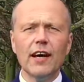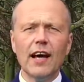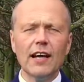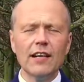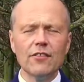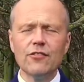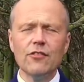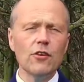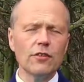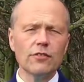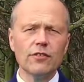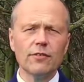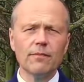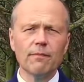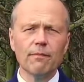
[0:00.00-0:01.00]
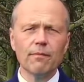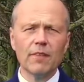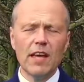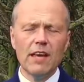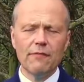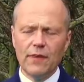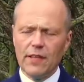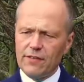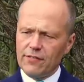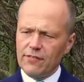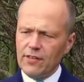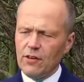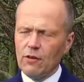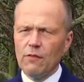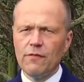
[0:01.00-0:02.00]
and a shirt if it's, you know,